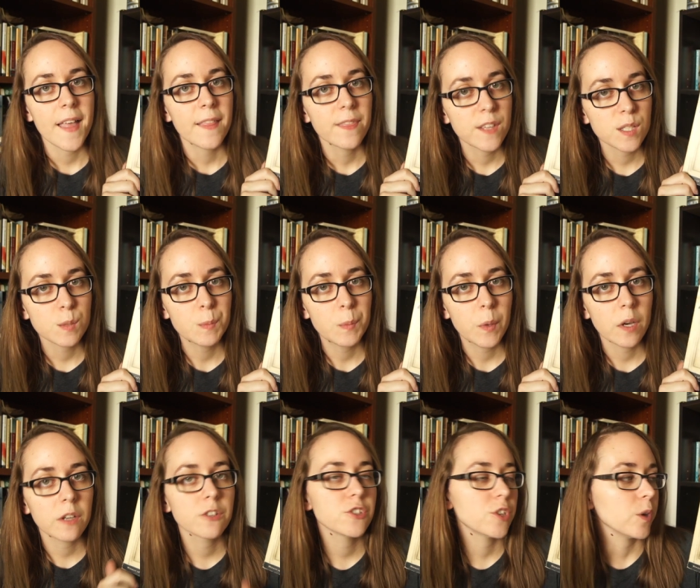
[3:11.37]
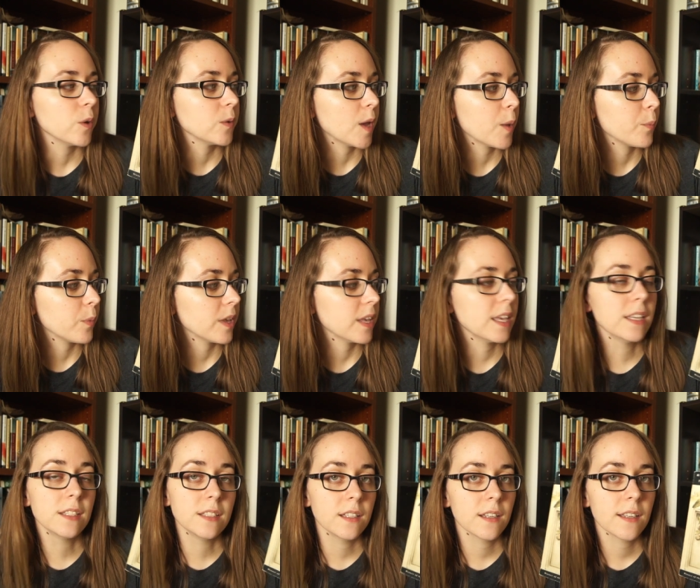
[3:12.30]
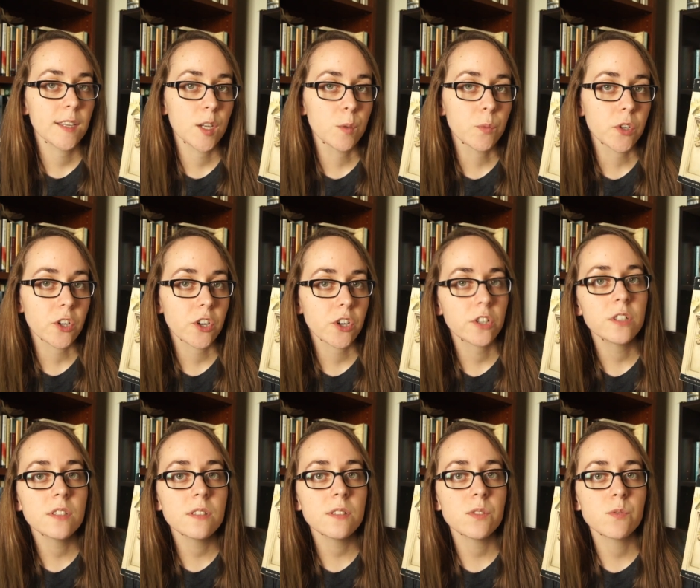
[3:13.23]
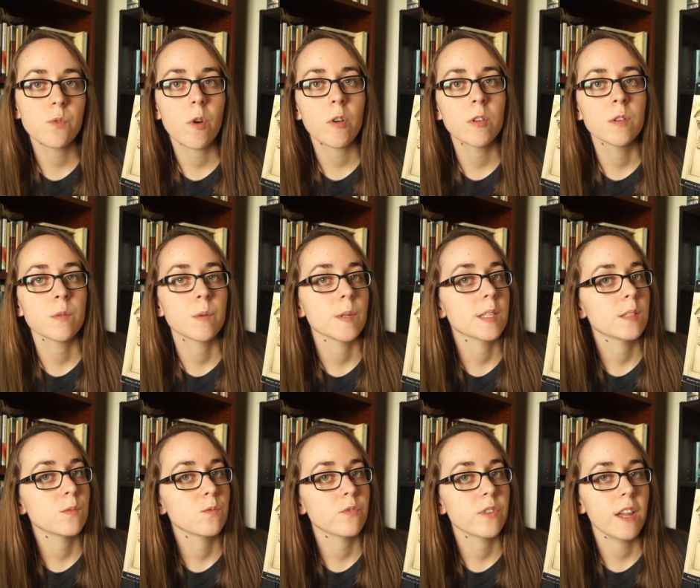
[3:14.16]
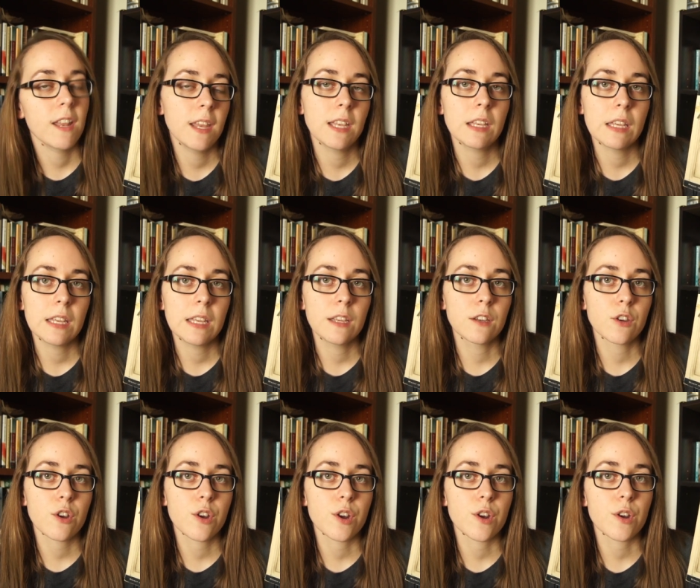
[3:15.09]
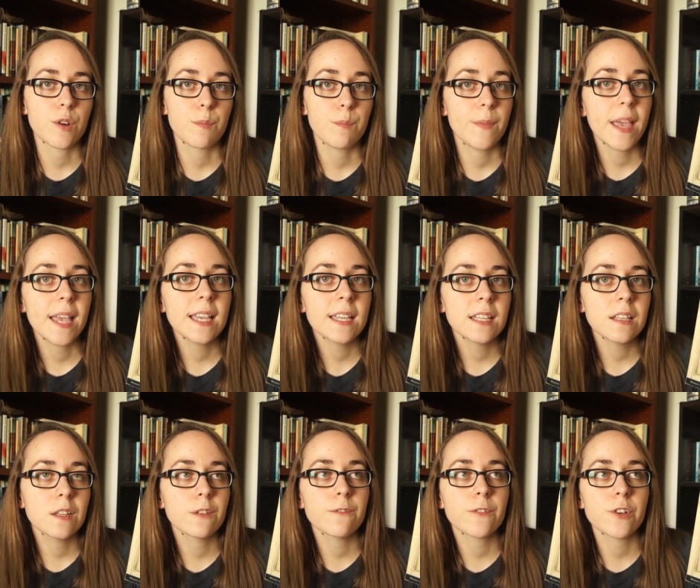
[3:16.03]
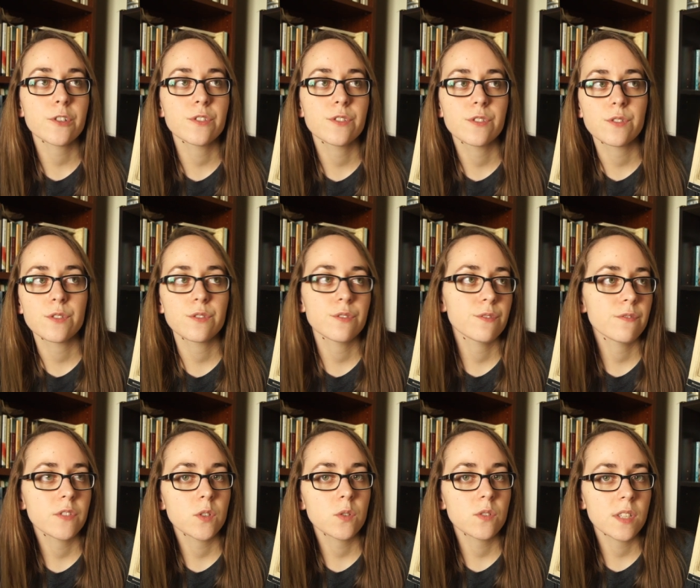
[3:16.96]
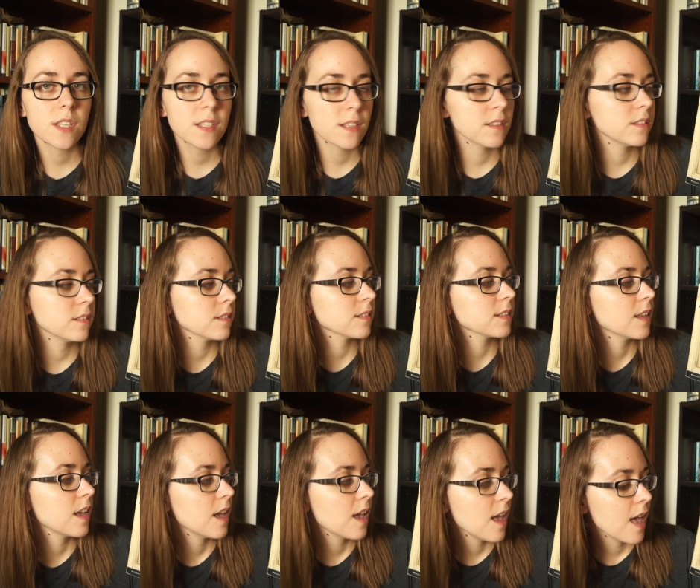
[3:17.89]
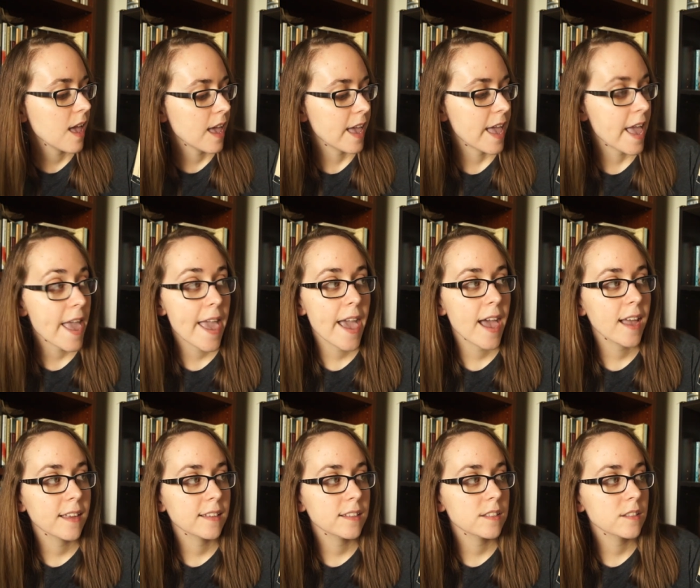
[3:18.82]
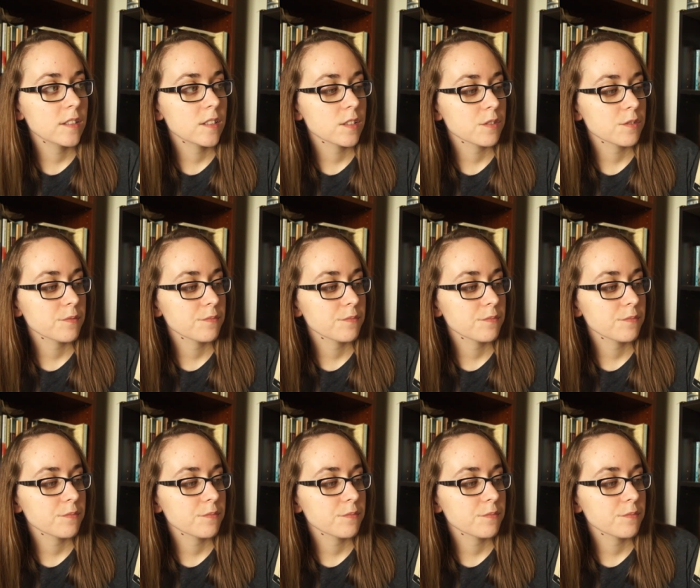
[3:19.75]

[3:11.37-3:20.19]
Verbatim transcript: This book showed up in Gilmore Girls. Rory was reading it in her bed in the first few seasons. And